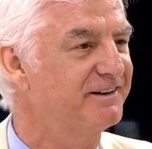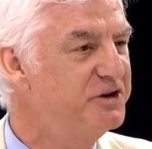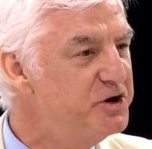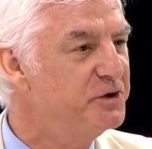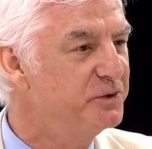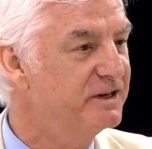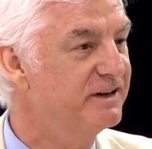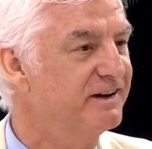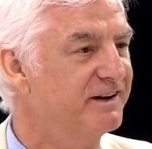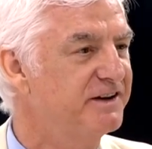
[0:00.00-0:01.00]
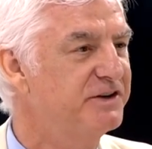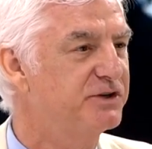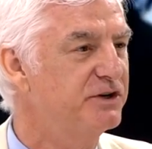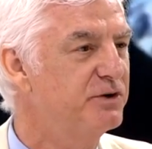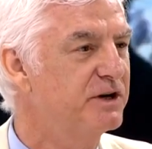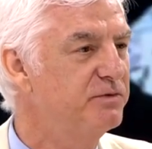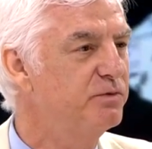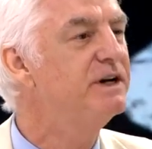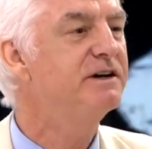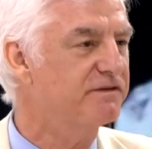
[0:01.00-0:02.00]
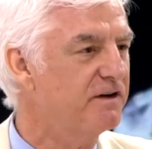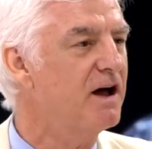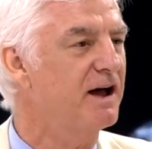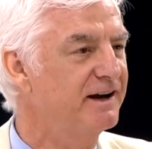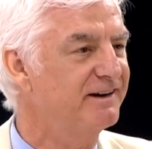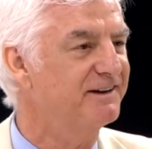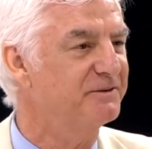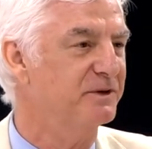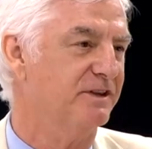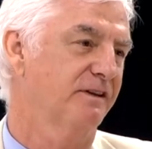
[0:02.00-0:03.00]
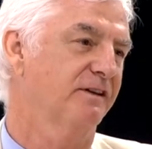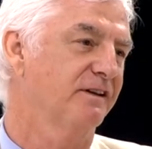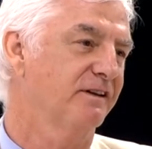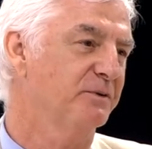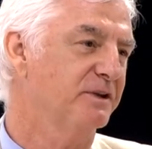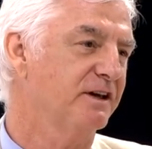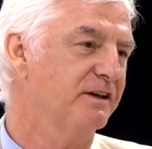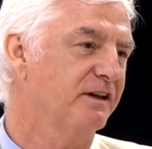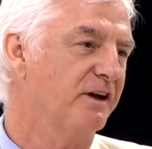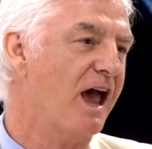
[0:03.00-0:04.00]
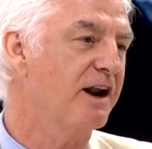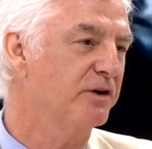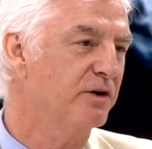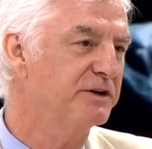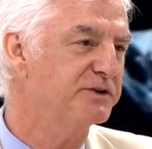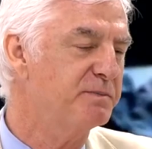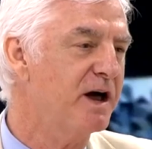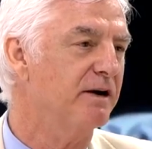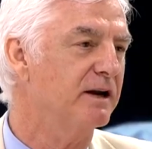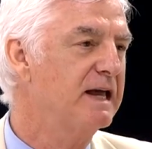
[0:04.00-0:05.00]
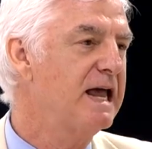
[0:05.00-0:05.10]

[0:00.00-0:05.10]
new is that you can redefine what the category is about.